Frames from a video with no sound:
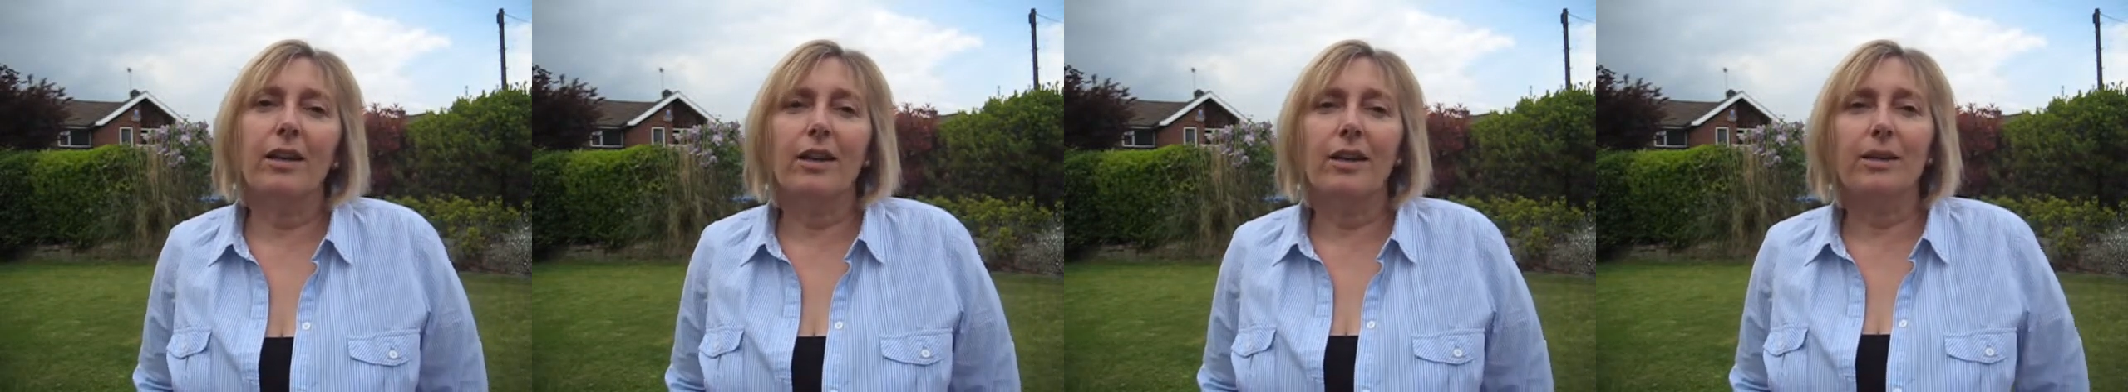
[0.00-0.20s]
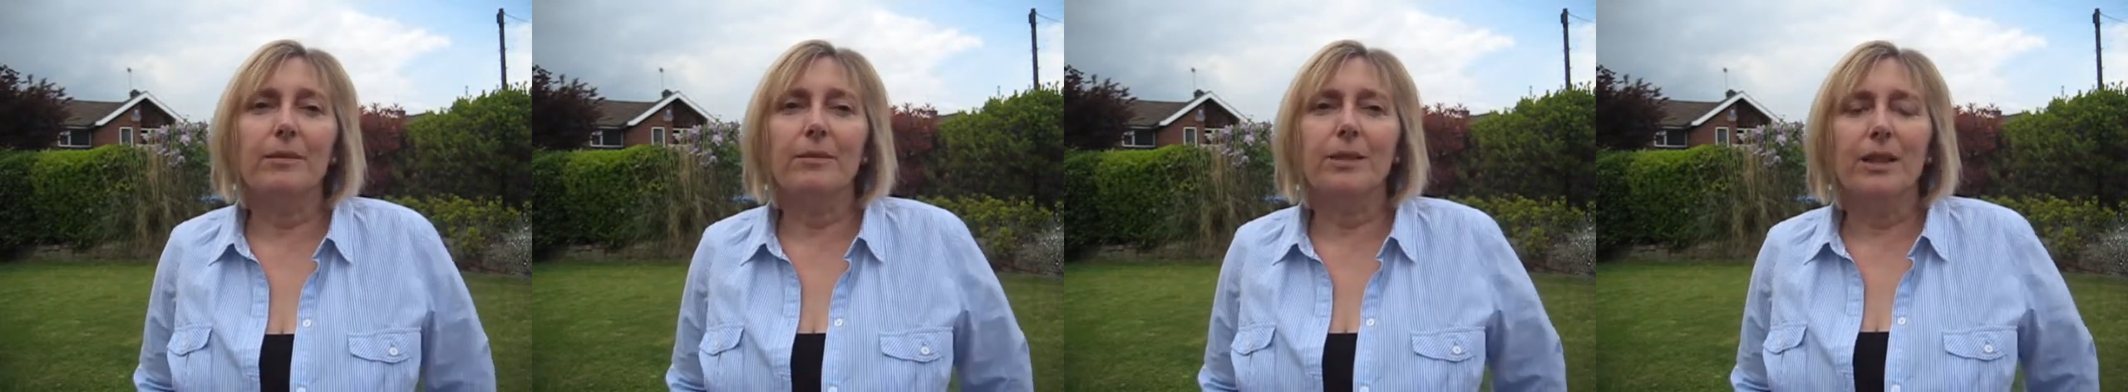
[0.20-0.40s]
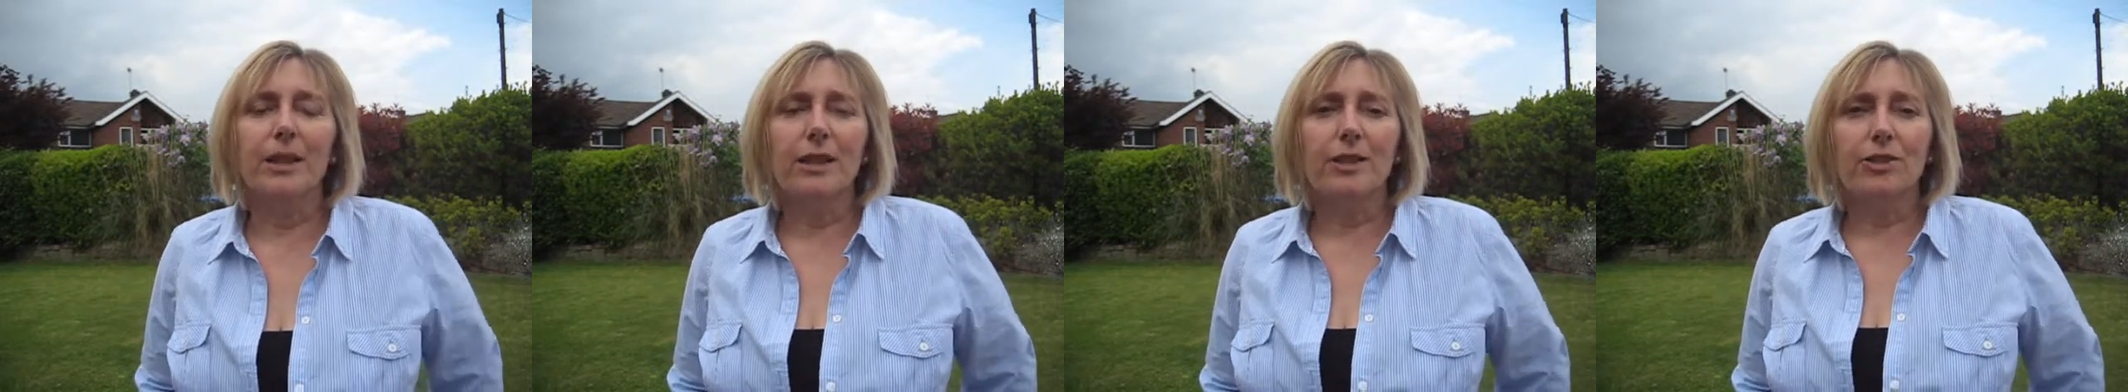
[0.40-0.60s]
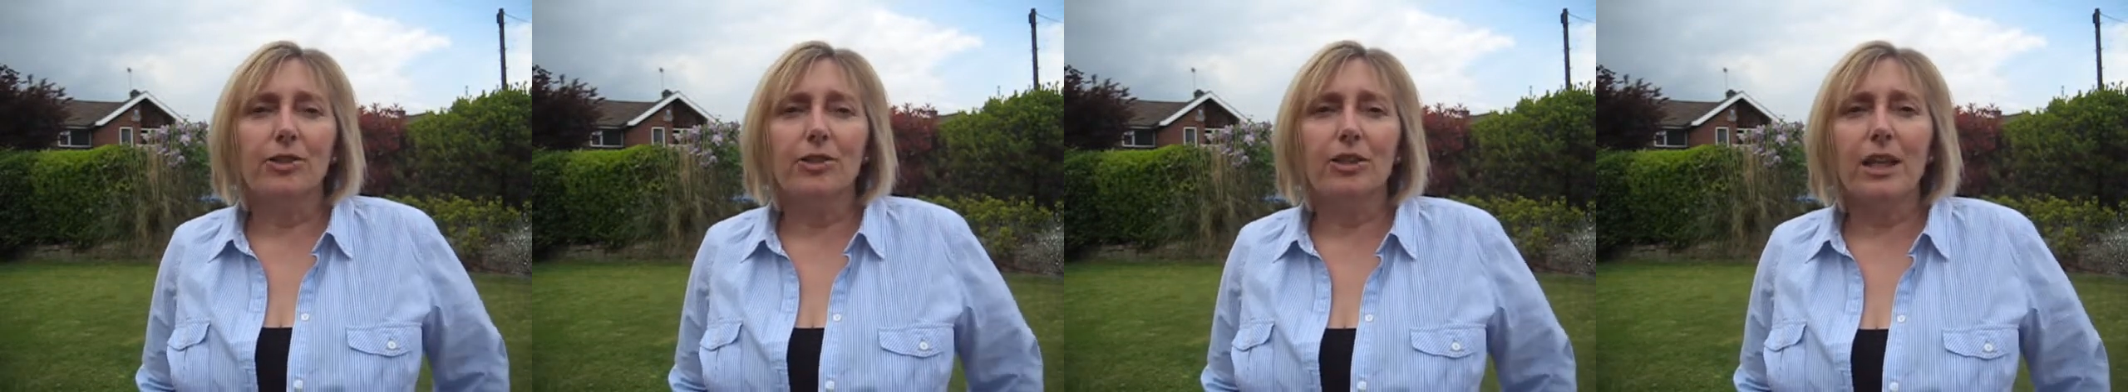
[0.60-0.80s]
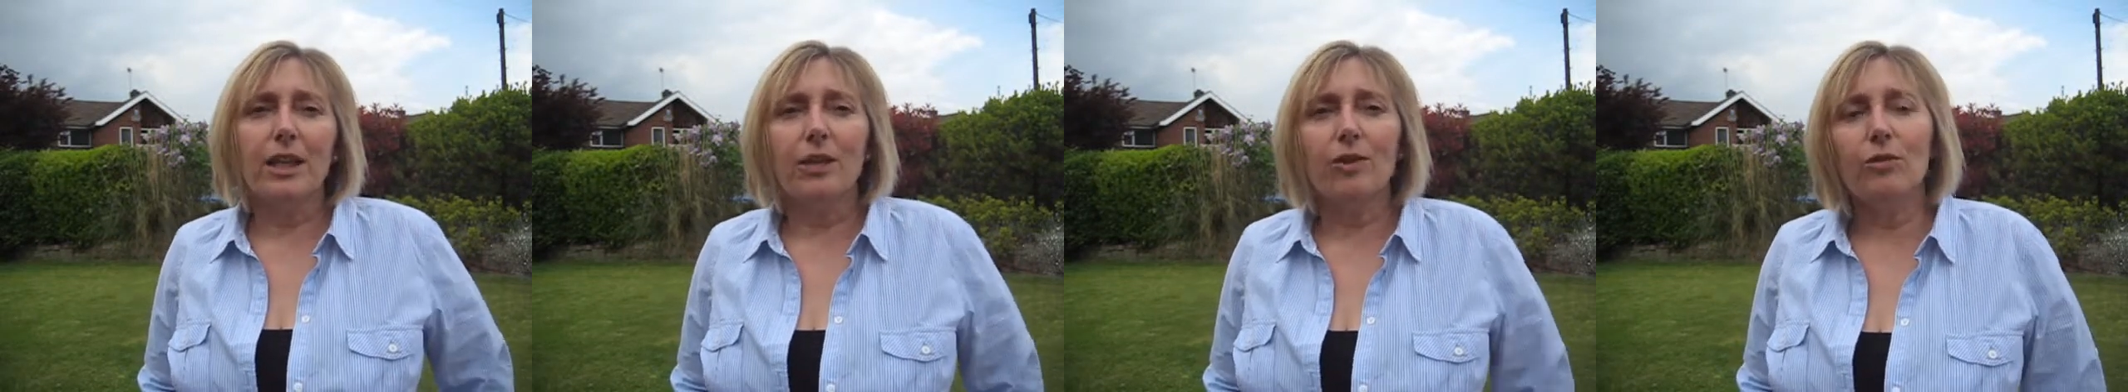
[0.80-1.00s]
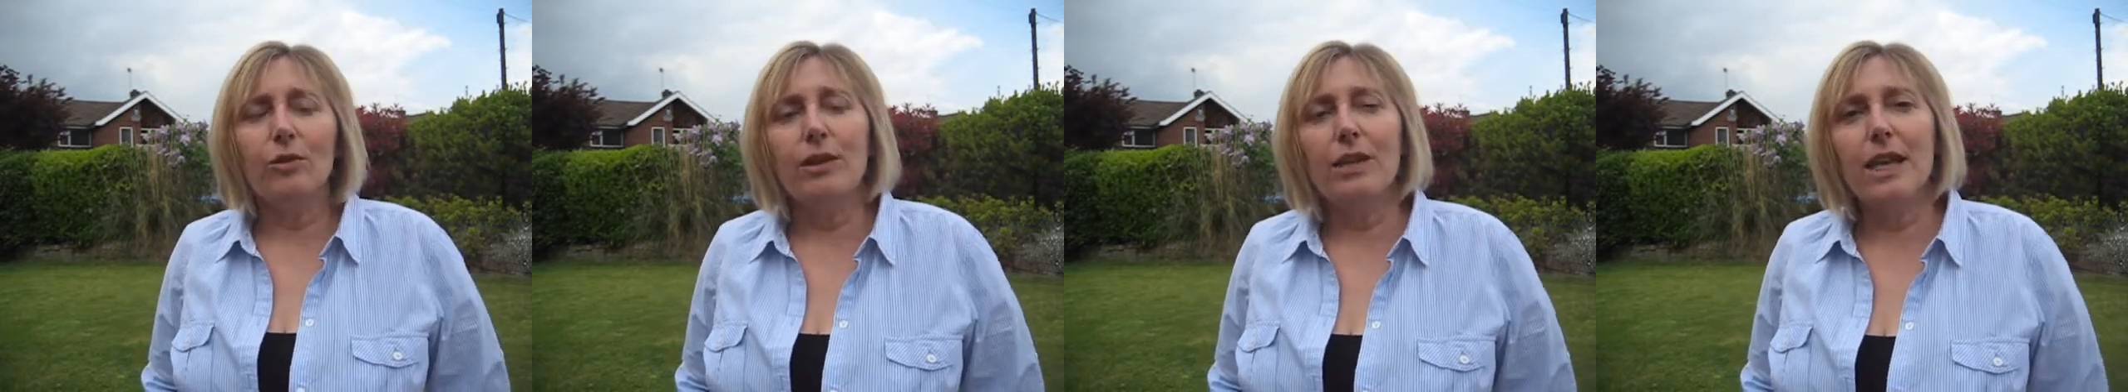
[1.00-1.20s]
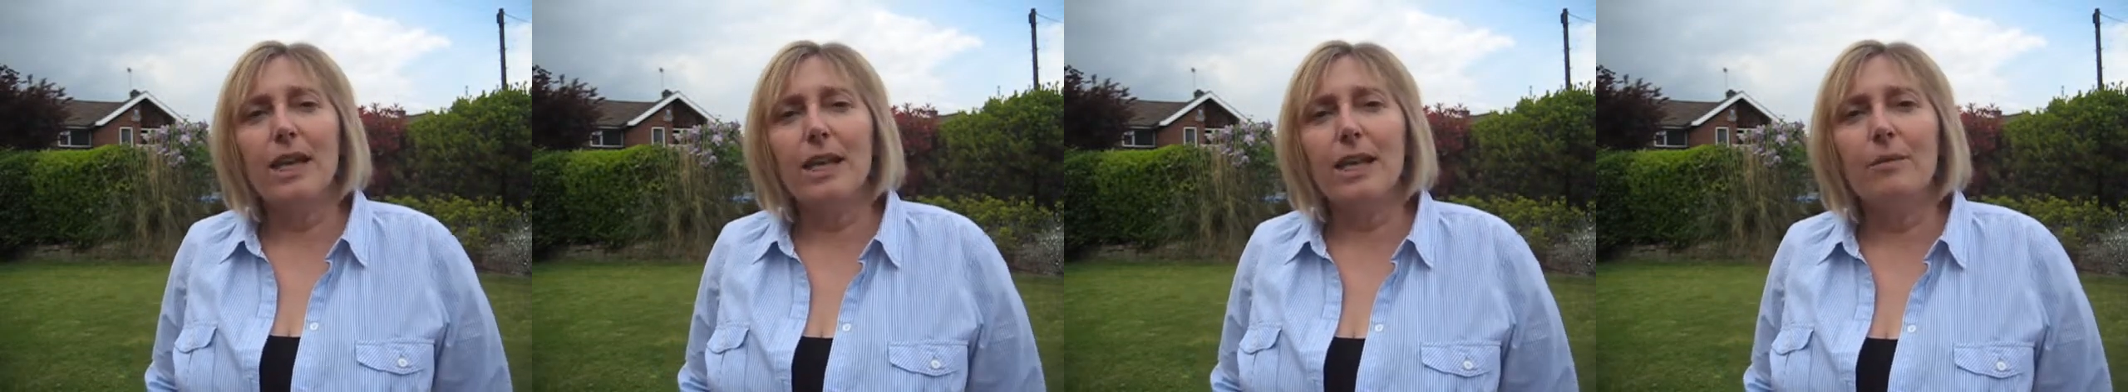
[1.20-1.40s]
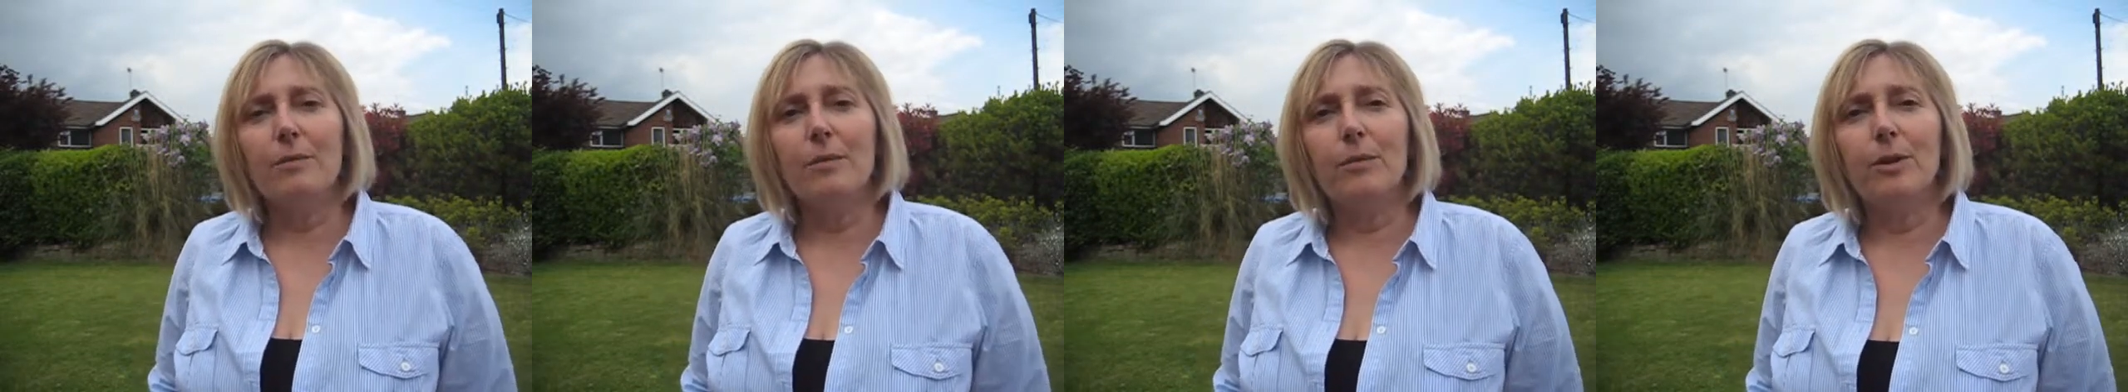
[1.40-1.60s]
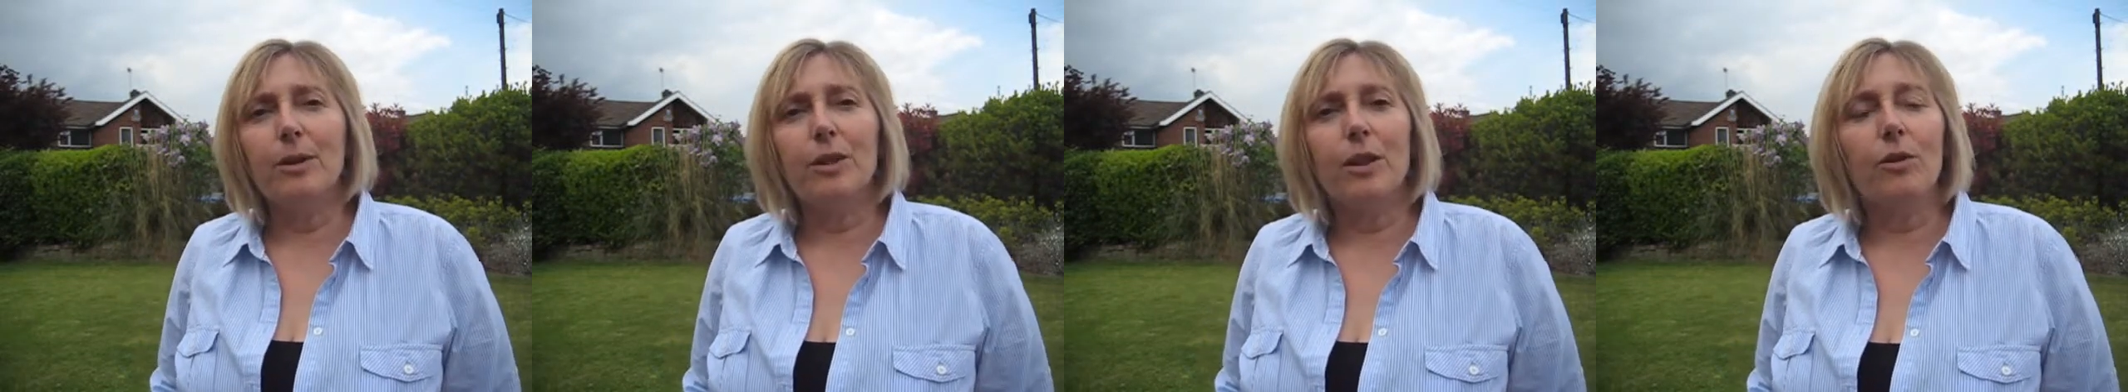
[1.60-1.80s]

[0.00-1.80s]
Just get your name,